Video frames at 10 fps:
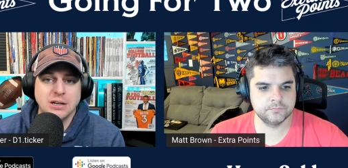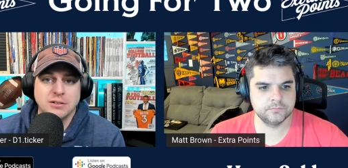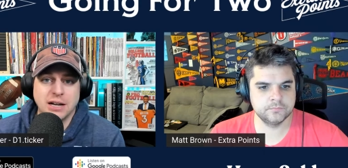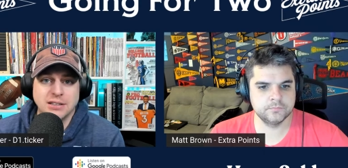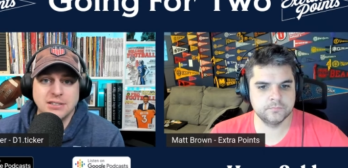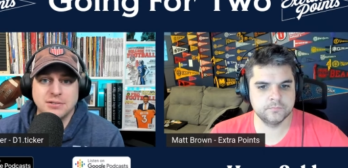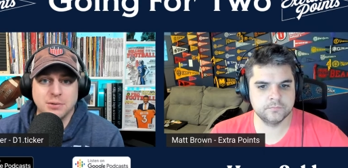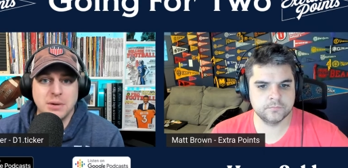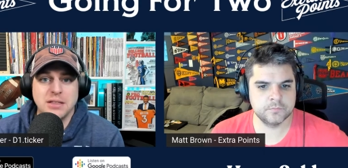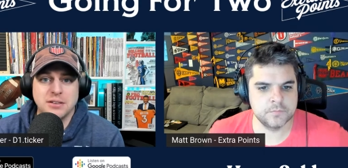Speaker 1: at least for
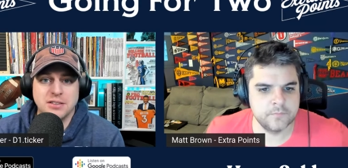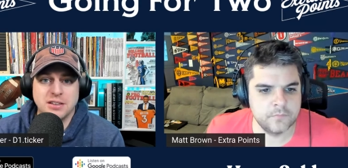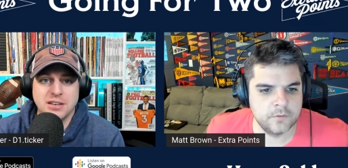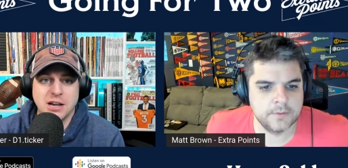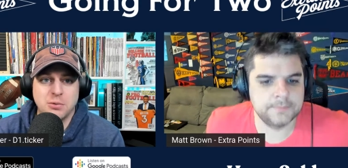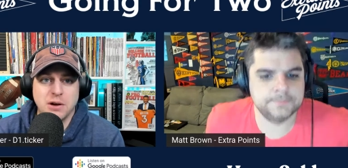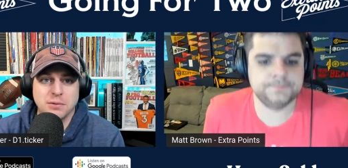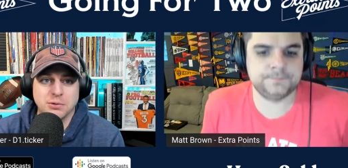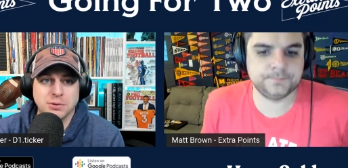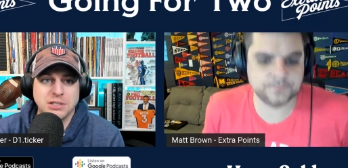me the, the takeaway
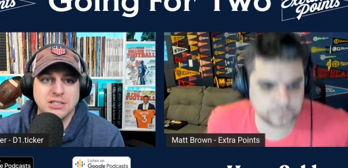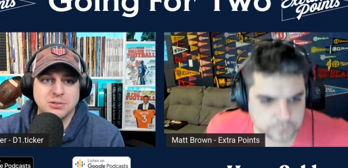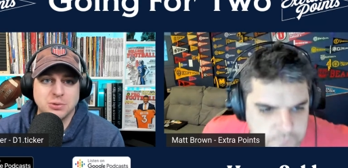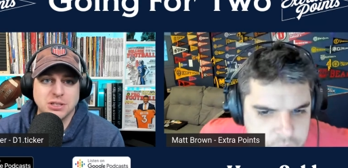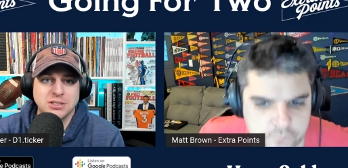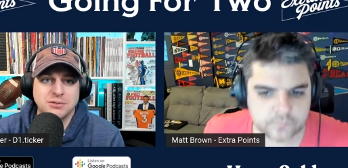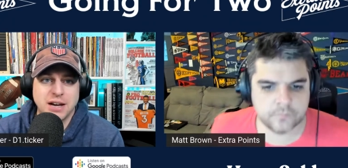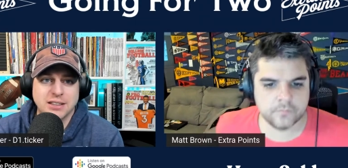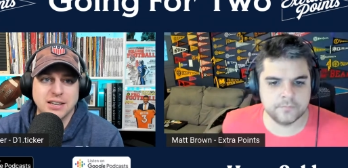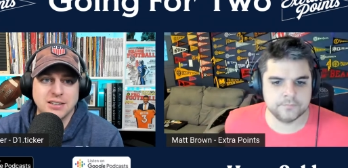from the release was the
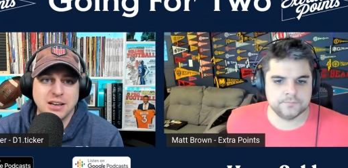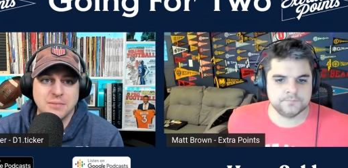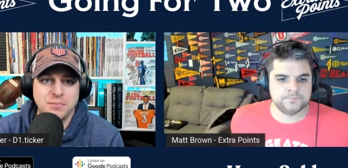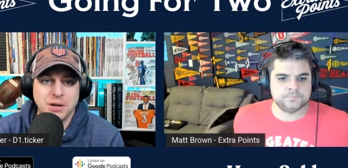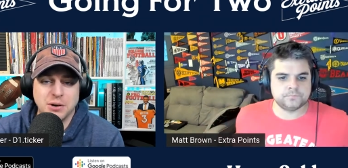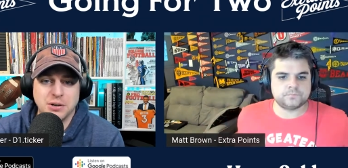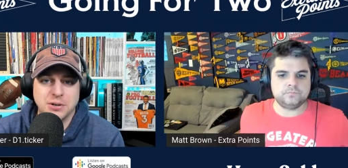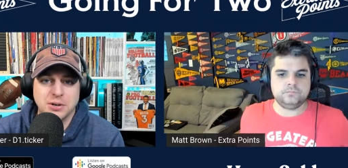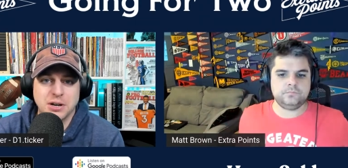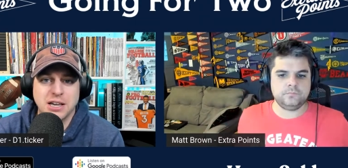fact that uh, you know you're,
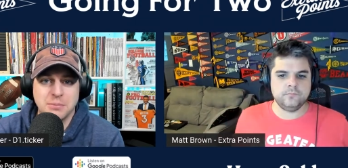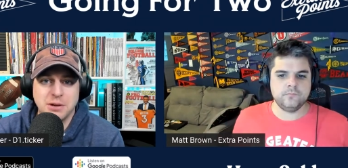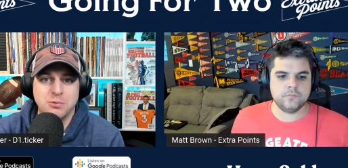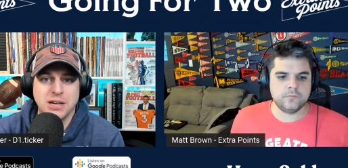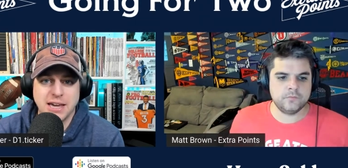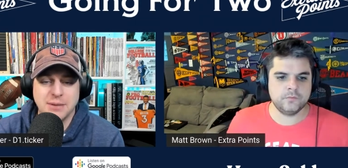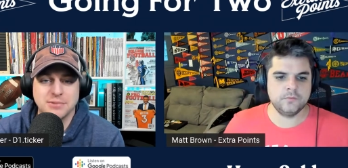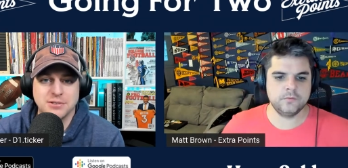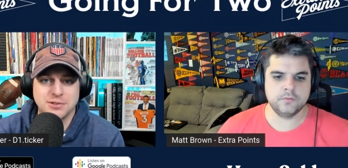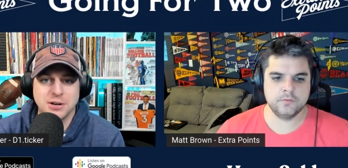you're going to get midweek games
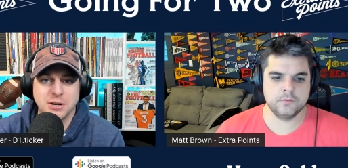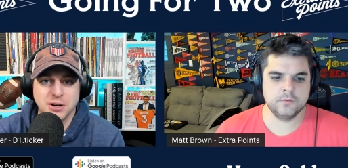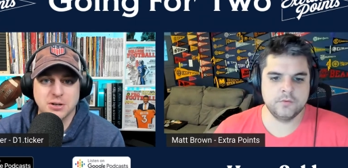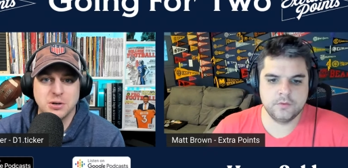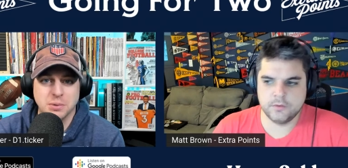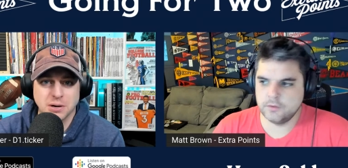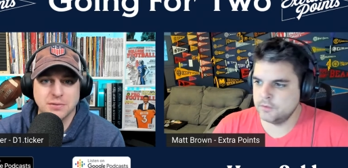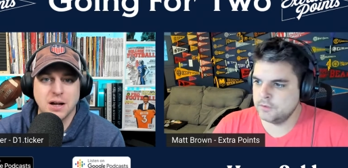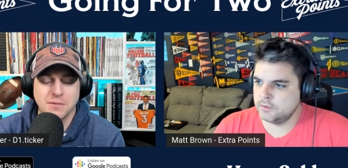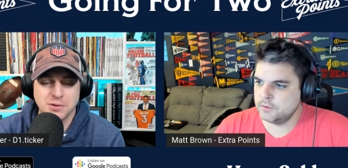starting in October of
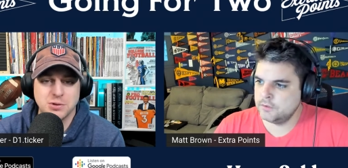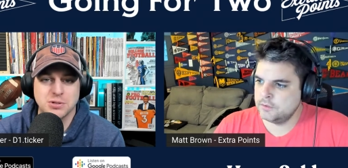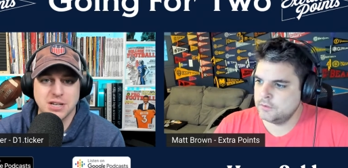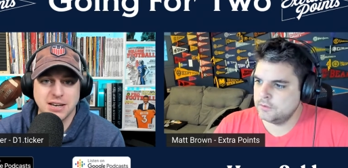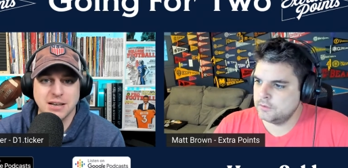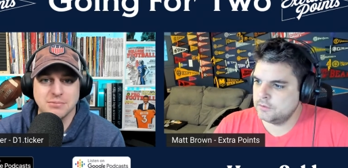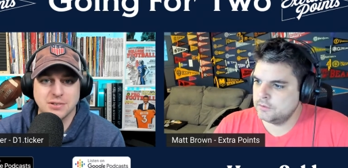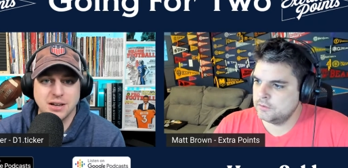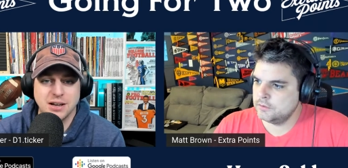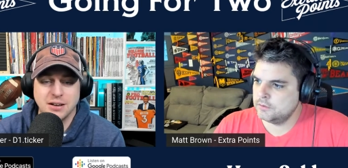Conference USA games,
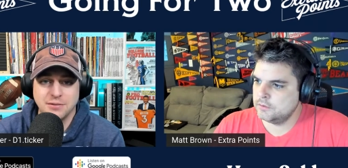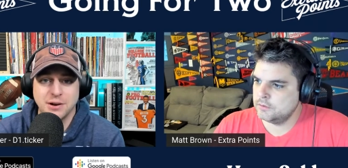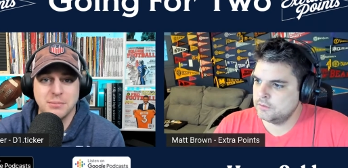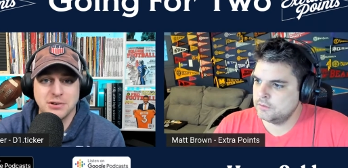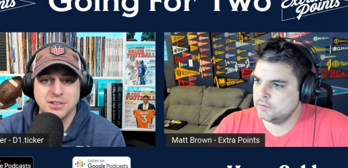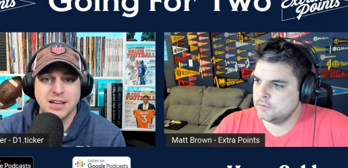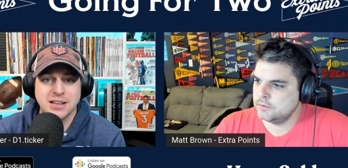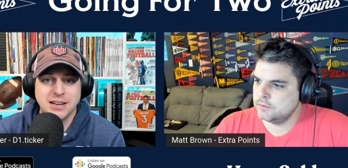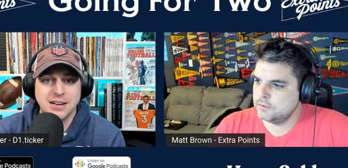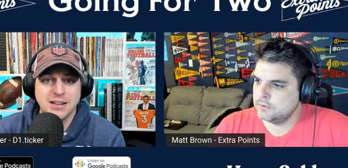uh, very much like
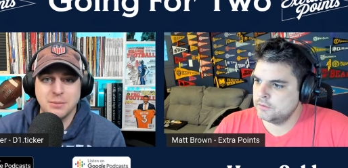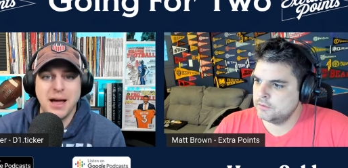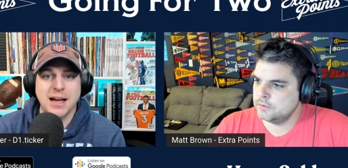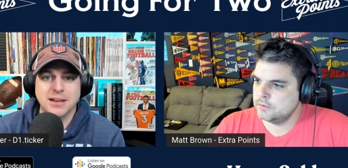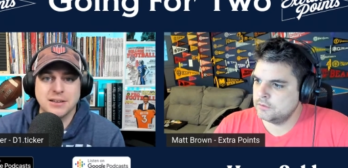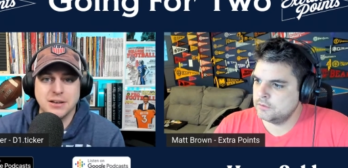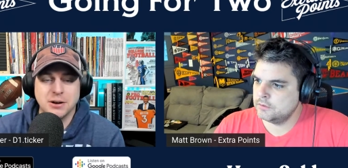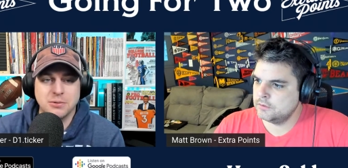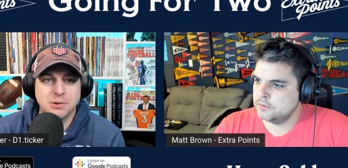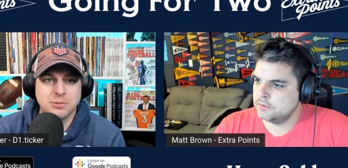the MAC. You
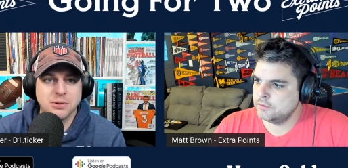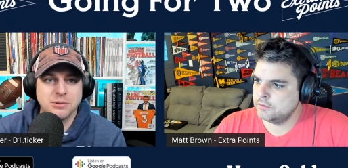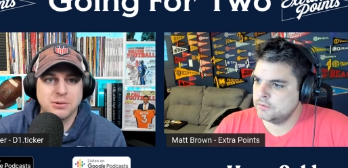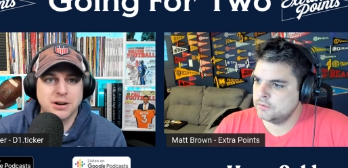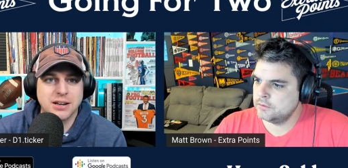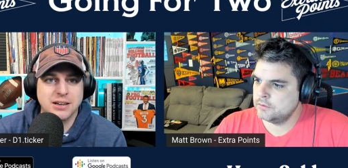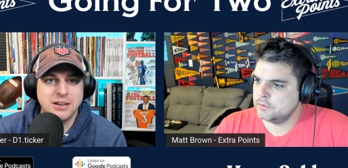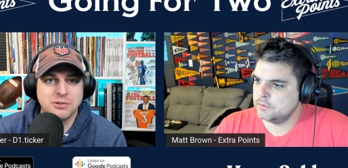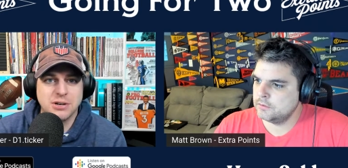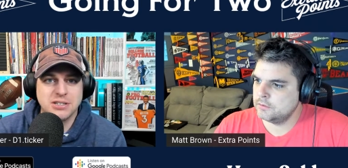know we're we're, we're going to
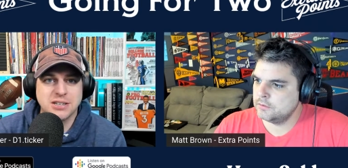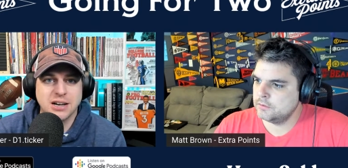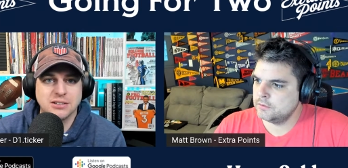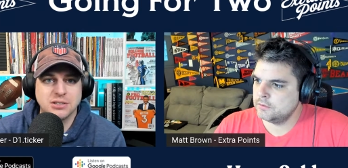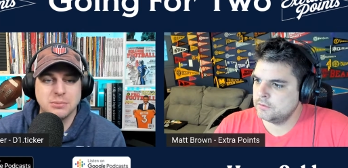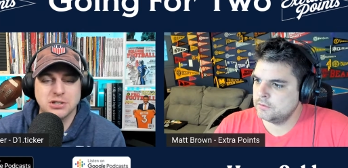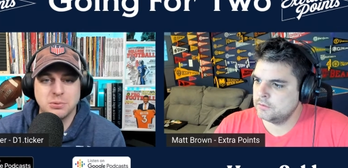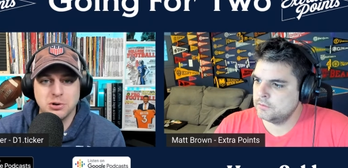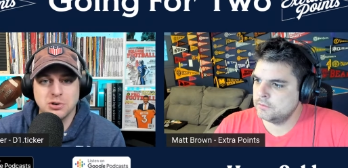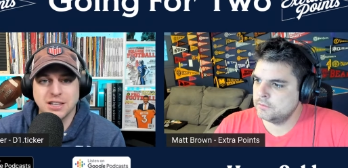increase uh, some
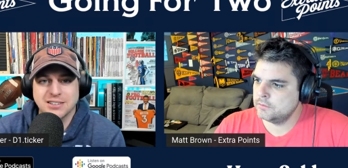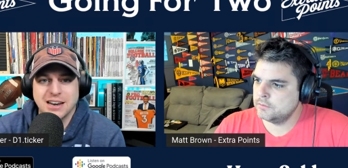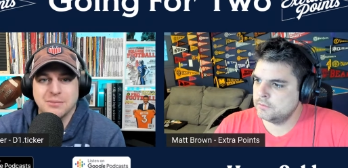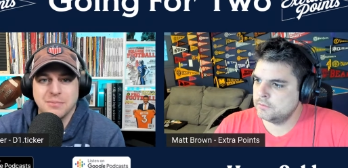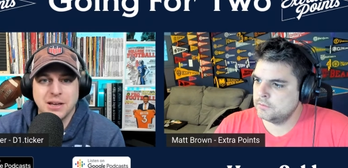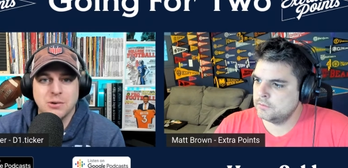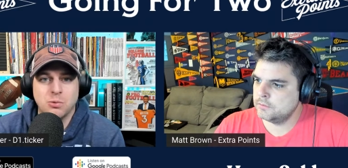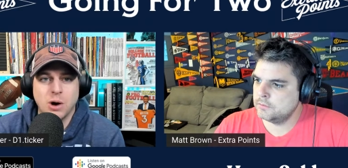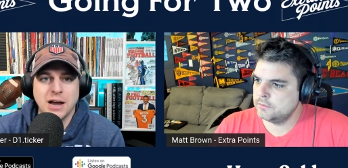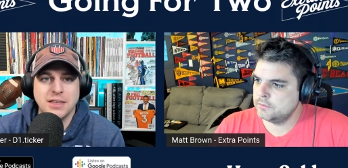exposure. That's kind of
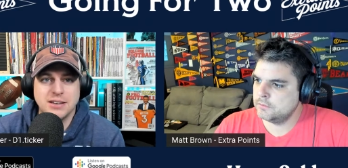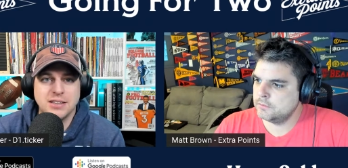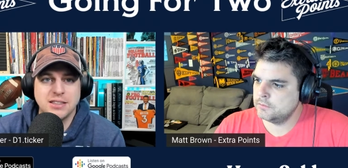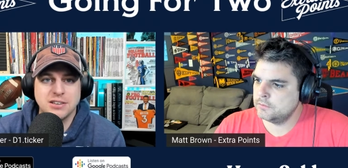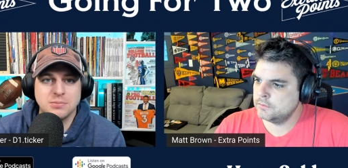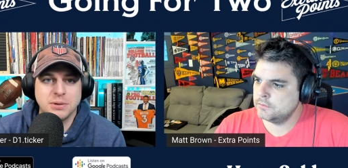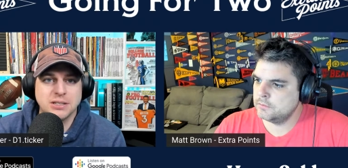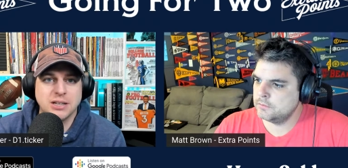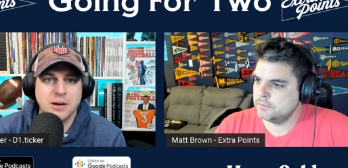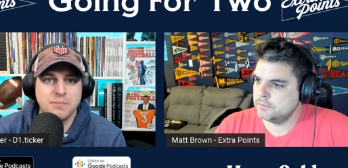why they did this,
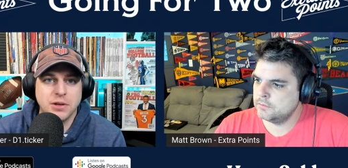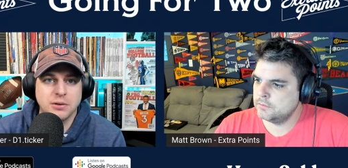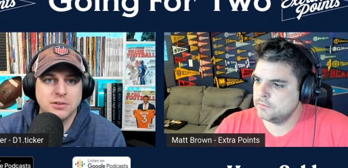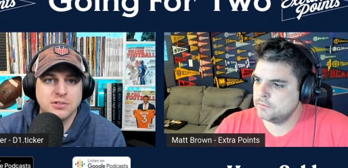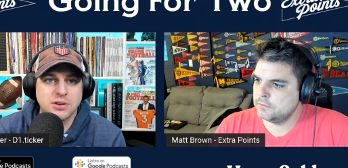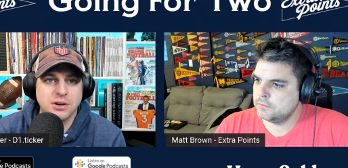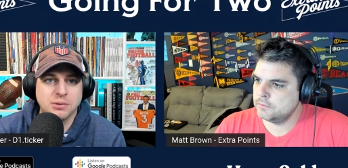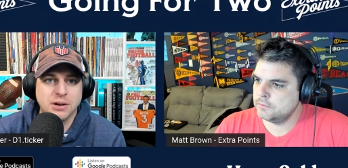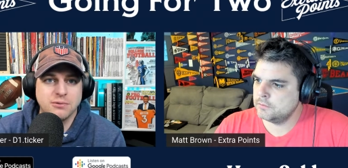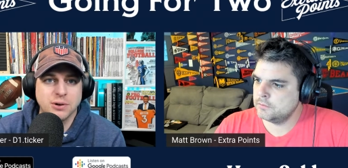but um, you know this is going to
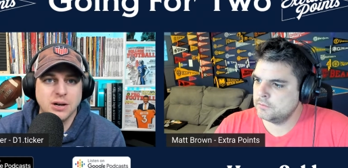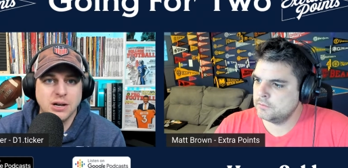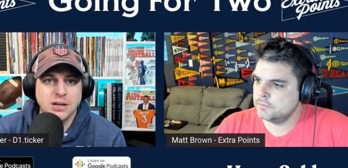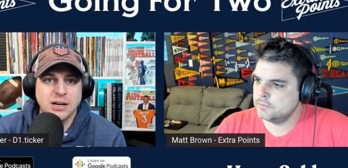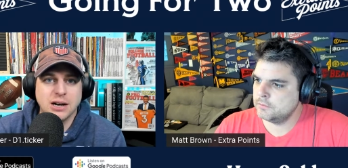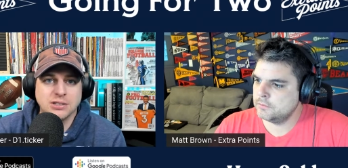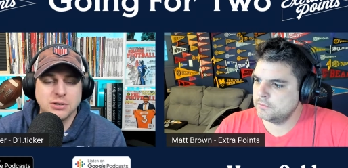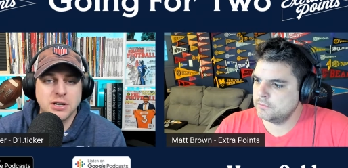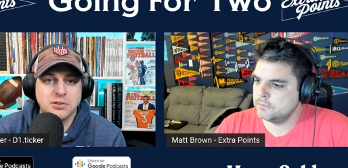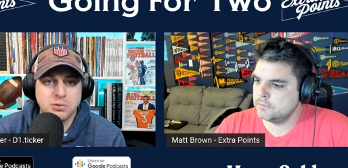run for uh,
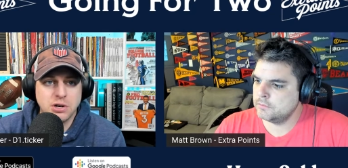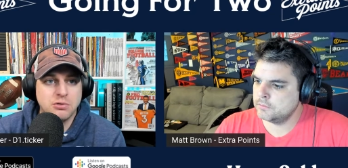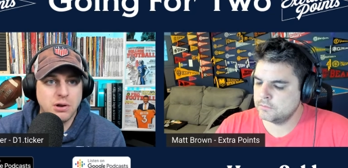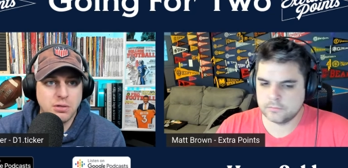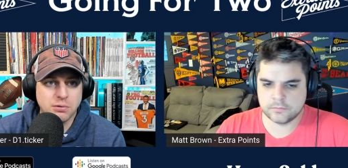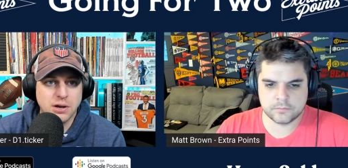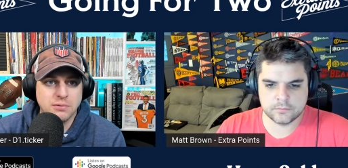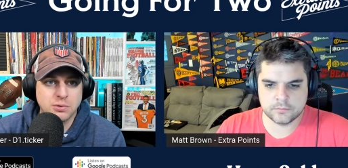starting in 2023, of